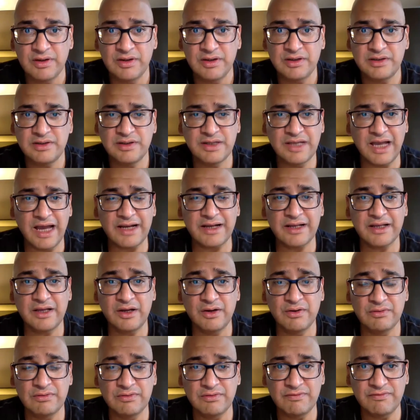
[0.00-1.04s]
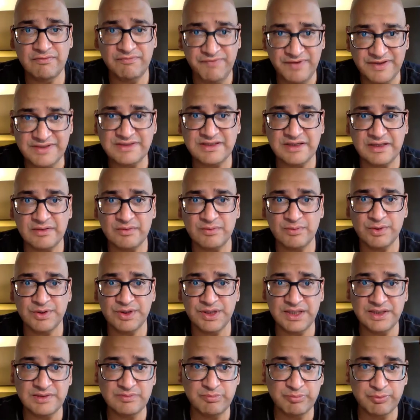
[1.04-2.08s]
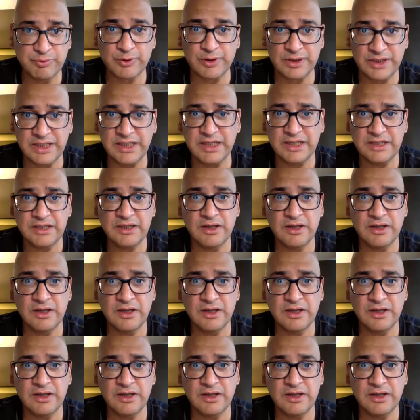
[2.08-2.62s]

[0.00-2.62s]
You got to go visit with these brilliant